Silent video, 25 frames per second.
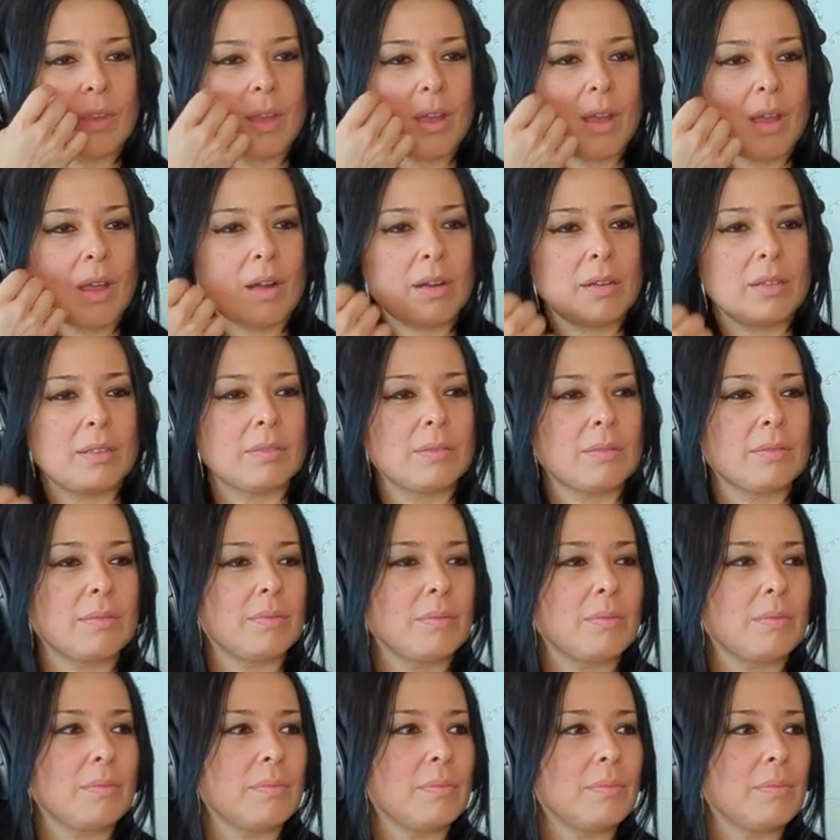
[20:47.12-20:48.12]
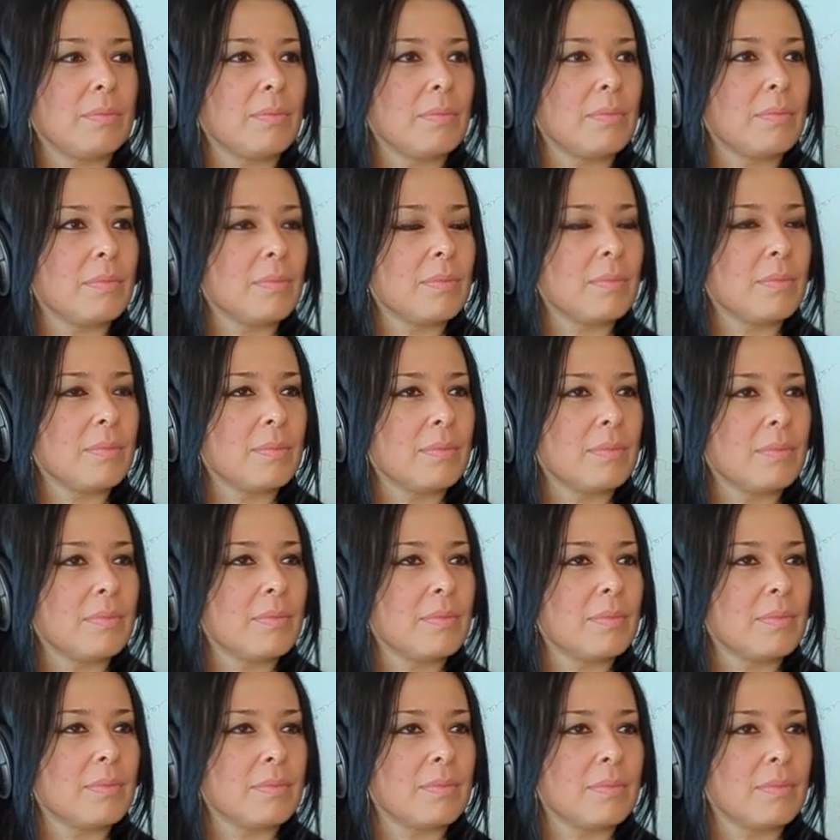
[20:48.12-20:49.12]

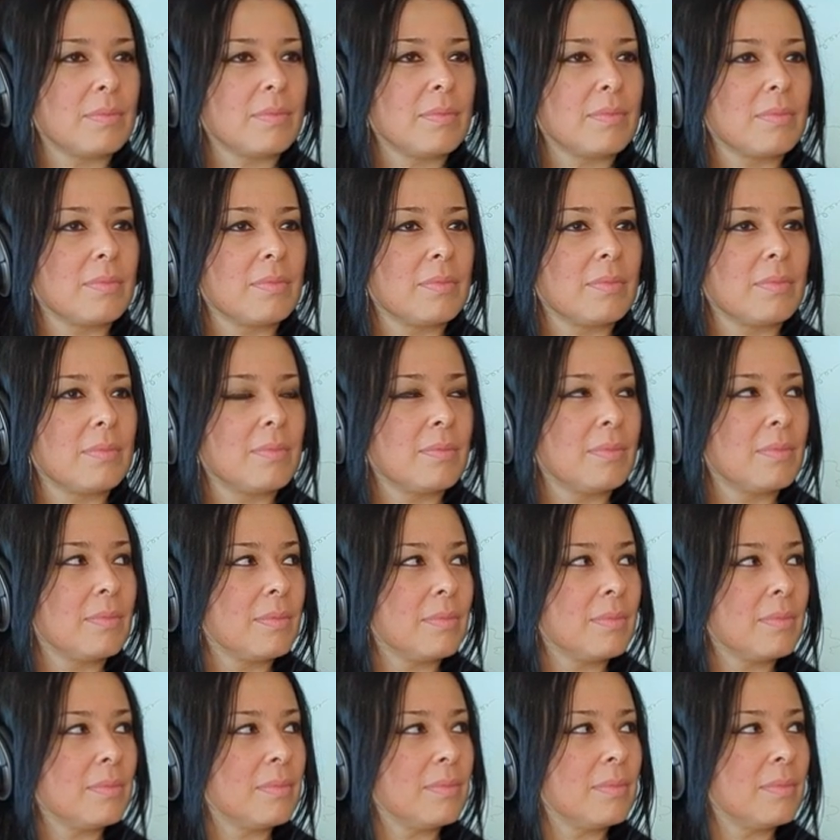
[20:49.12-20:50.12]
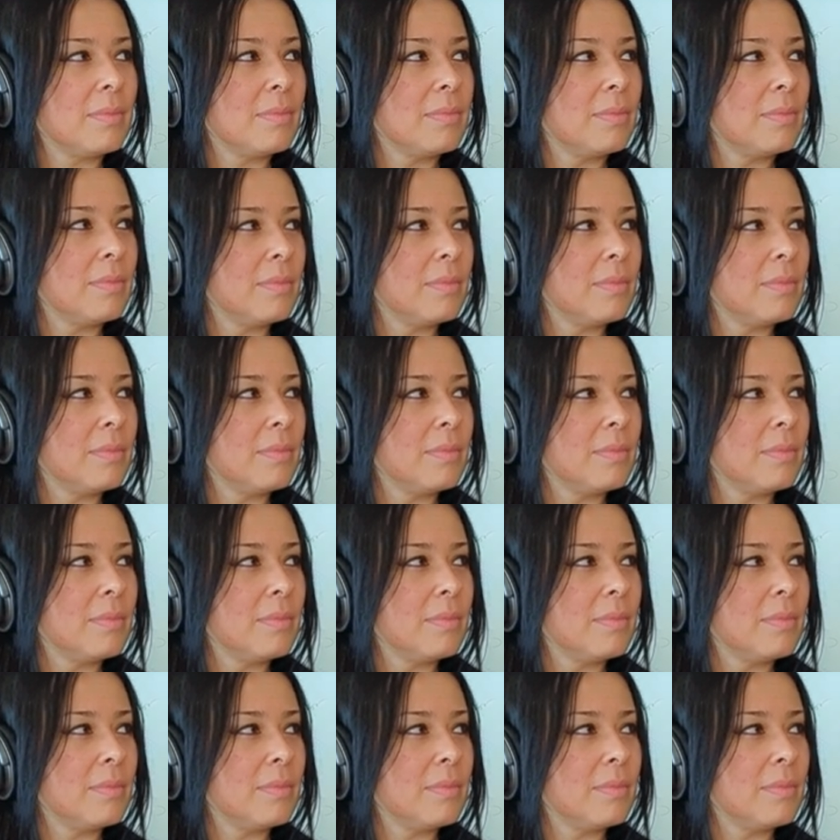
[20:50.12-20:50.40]
(not speaking)